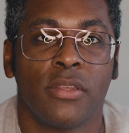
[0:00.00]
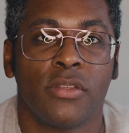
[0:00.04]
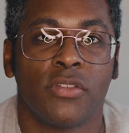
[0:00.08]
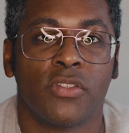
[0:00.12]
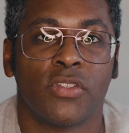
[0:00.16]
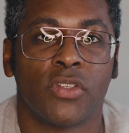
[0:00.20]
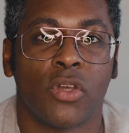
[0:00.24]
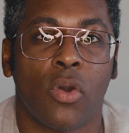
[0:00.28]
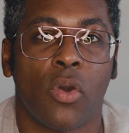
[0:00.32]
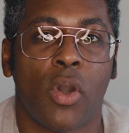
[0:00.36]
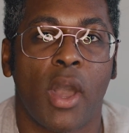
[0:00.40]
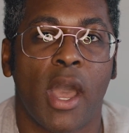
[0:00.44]

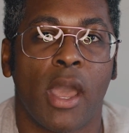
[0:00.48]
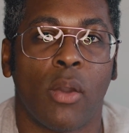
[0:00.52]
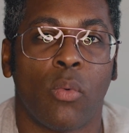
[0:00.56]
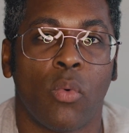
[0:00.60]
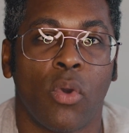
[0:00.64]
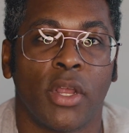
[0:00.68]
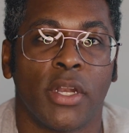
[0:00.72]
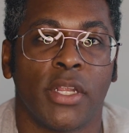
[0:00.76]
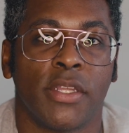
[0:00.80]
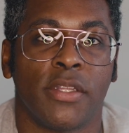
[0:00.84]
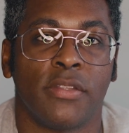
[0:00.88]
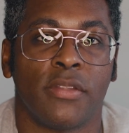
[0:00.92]
So I
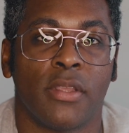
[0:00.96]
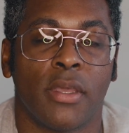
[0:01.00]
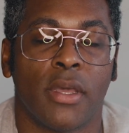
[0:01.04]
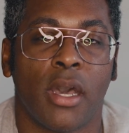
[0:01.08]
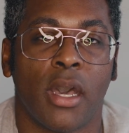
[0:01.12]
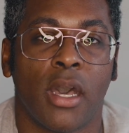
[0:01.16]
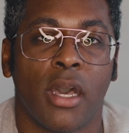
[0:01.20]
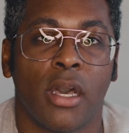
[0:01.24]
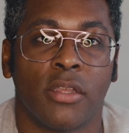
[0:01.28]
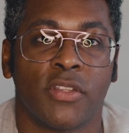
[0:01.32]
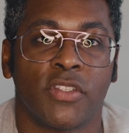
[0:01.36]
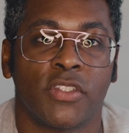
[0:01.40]
wanted
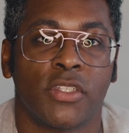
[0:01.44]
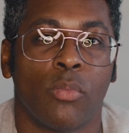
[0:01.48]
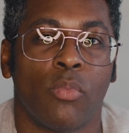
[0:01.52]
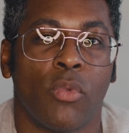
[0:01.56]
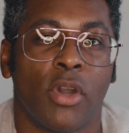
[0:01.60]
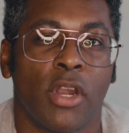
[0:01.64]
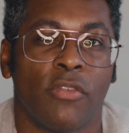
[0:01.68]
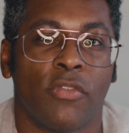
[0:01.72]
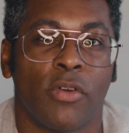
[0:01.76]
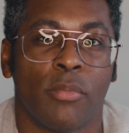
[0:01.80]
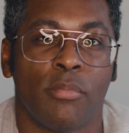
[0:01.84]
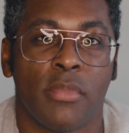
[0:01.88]

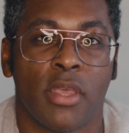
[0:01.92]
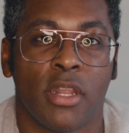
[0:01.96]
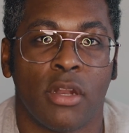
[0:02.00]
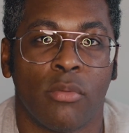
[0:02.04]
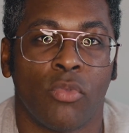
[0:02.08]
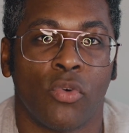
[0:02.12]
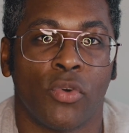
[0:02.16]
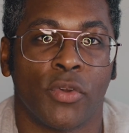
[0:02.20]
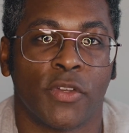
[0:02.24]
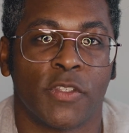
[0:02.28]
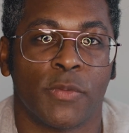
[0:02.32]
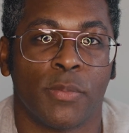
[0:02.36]
somewhat of a
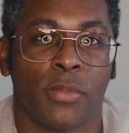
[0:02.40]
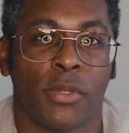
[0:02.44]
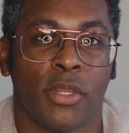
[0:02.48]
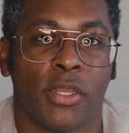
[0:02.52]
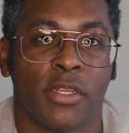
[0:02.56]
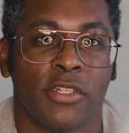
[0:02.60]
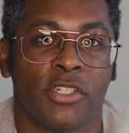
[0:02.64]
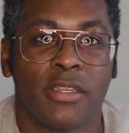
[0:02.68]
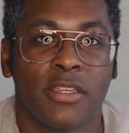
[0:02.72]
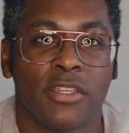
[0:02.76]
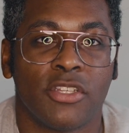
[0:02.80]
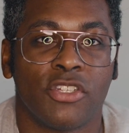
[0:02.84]
minimal
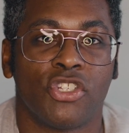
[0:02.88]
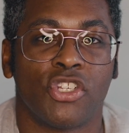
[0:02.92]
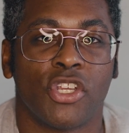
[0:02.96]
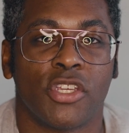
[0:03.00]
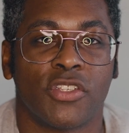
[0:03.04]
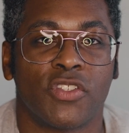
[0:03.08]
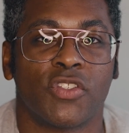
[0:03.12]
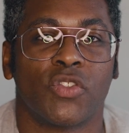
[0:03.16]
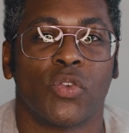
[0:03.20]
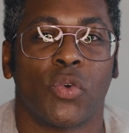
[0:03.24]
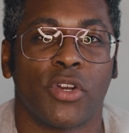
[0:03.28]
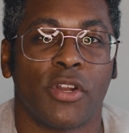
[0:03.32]
experience,
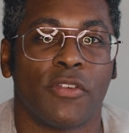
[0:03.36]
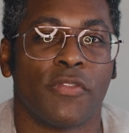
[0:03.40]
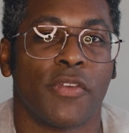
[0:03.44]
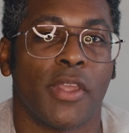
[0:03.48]
just sort